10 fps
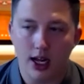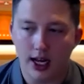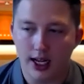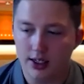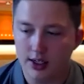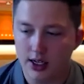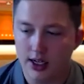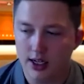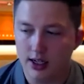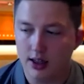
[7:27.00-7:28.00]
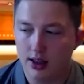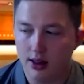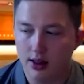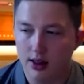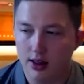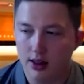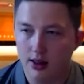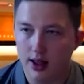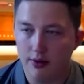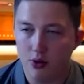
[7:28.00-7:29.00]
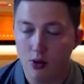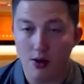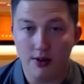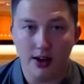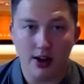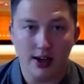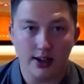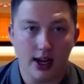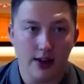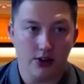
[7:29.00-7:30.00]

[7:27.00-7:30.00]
And then thought, oh, I really liked that.